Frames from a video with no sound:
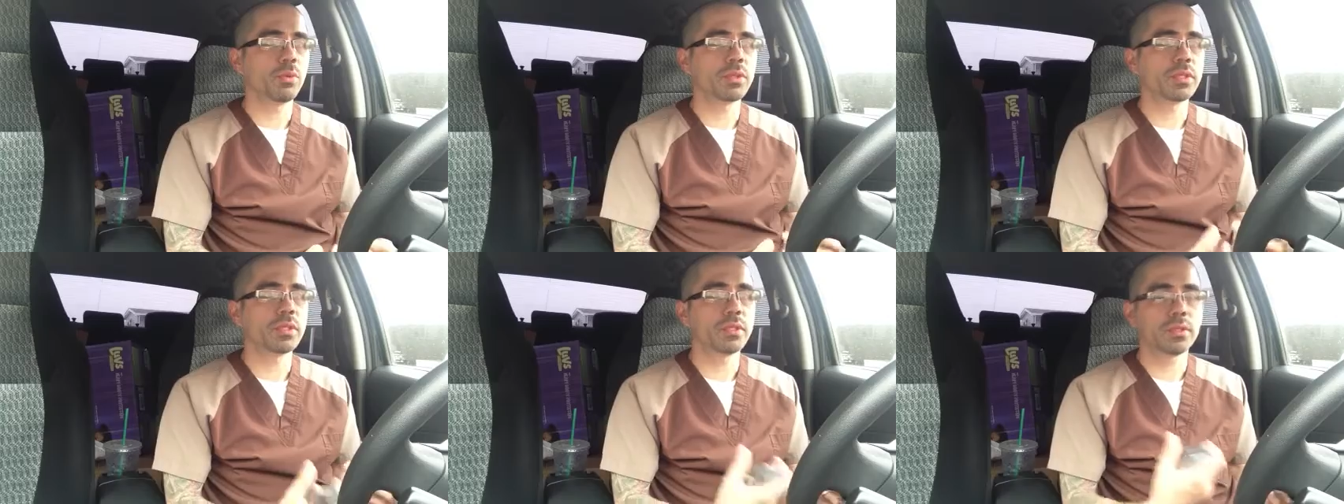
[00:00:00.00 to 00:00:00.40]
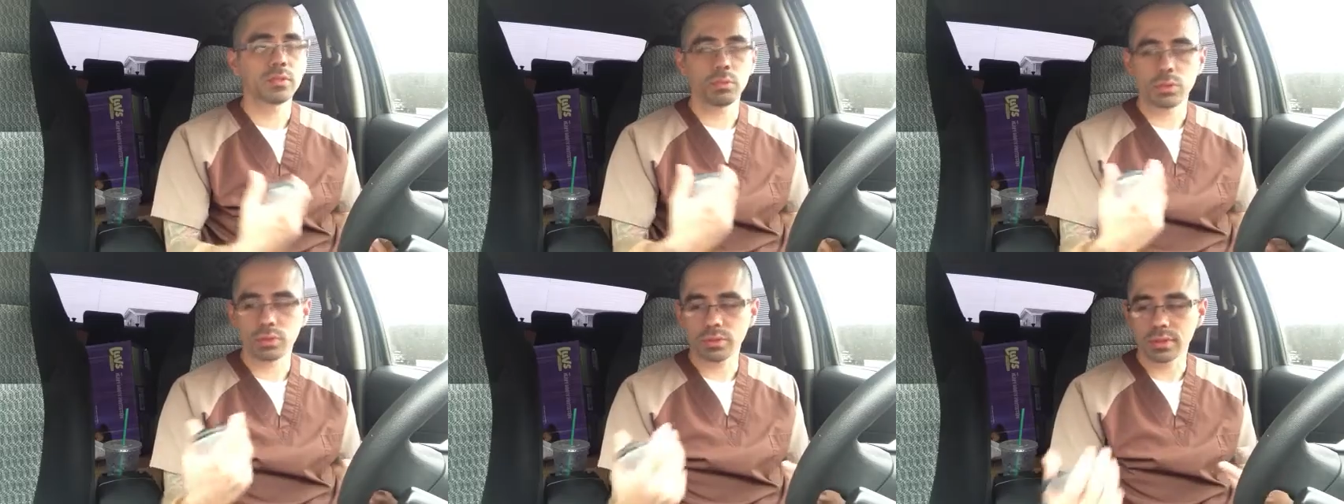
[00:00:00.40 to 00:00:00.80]
which
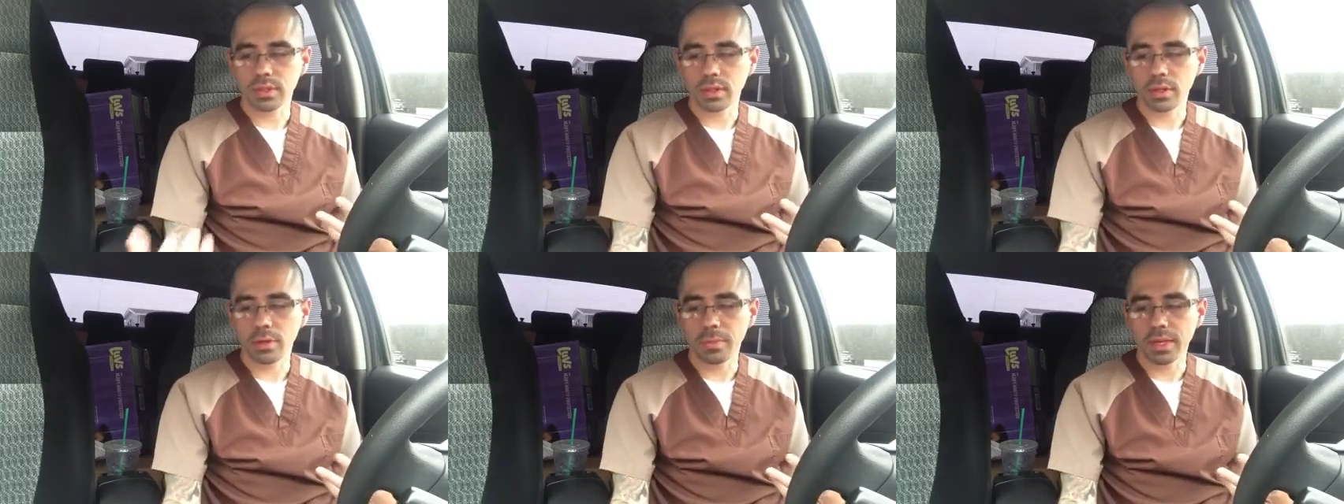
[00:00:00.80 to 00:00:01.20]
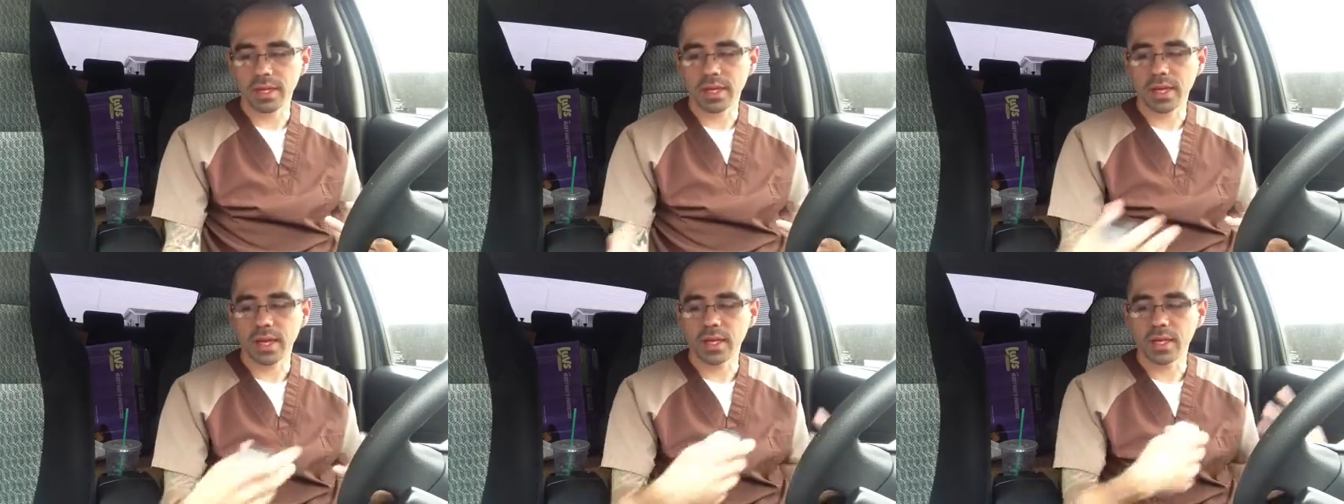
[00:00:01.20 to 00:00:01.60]
was a little bit of
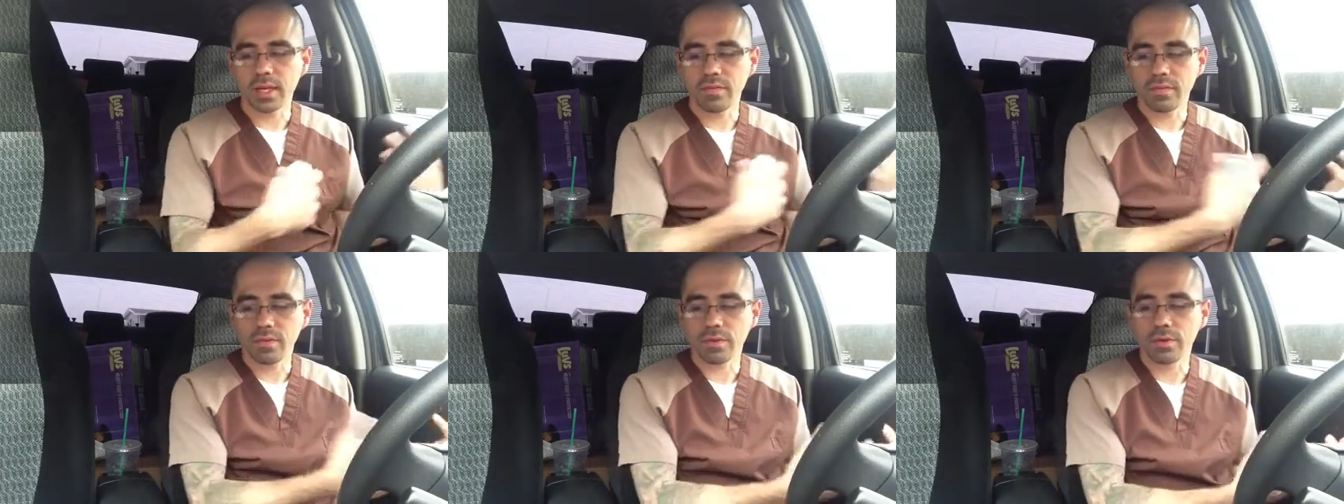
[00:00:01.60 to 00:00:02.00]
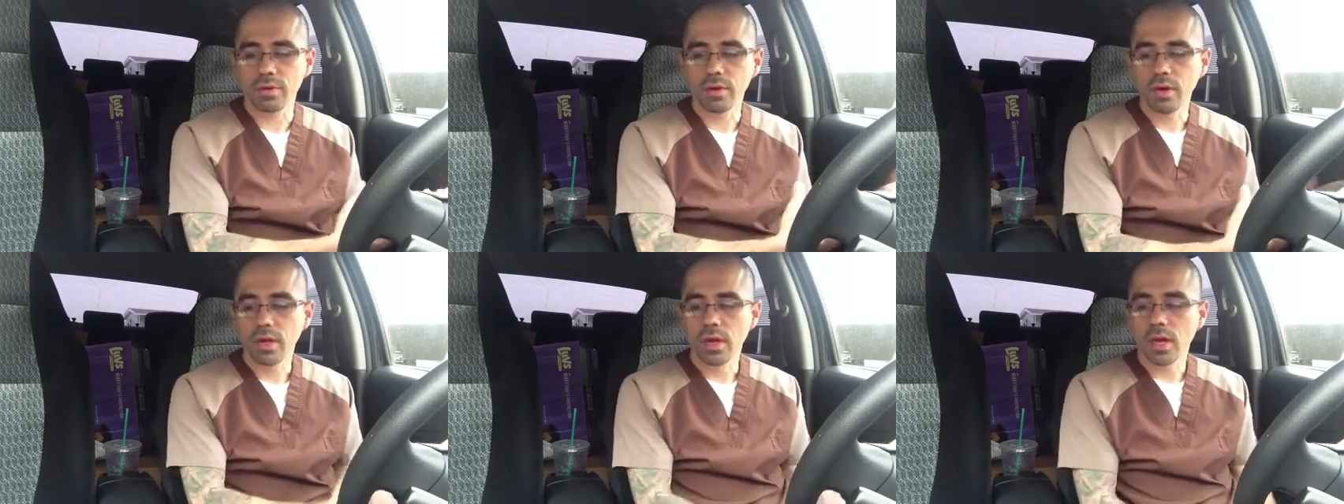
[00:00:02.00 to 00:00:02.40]
candy for
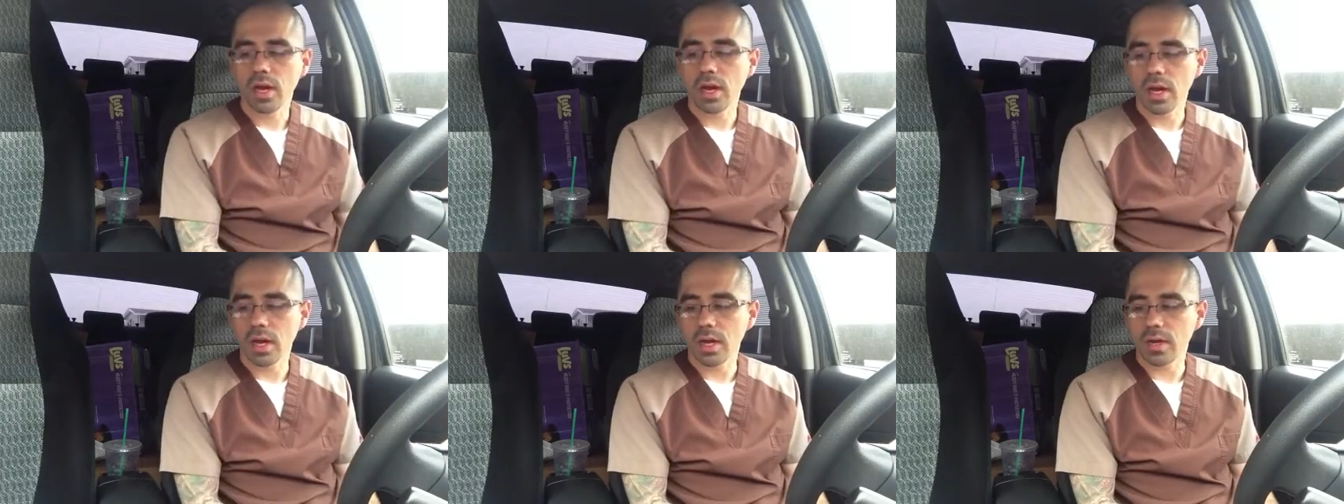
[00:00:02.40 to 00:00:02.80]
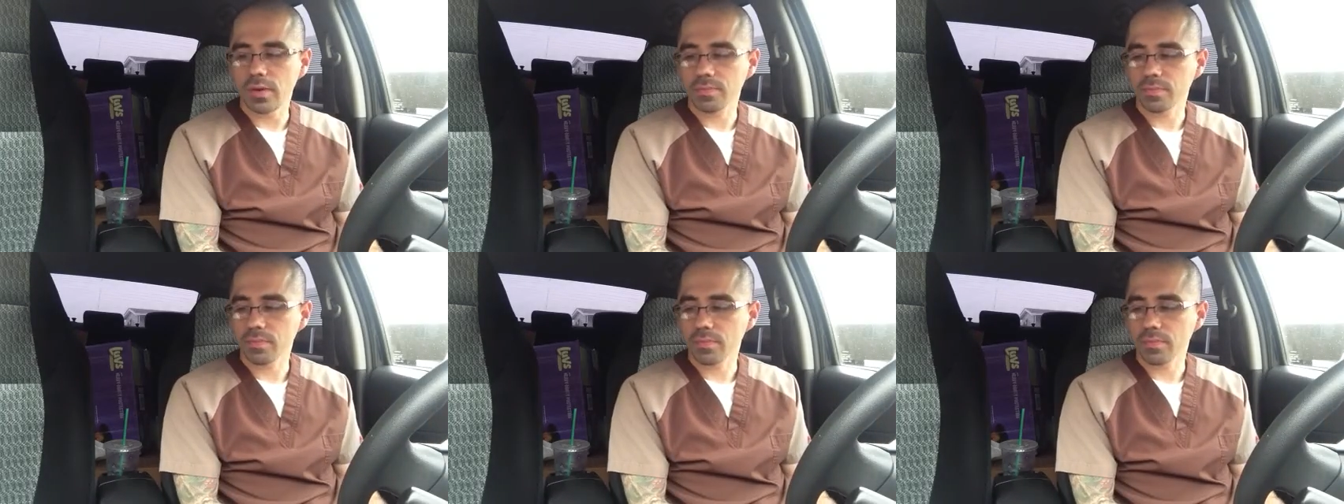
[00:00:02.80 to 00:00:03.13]
uh,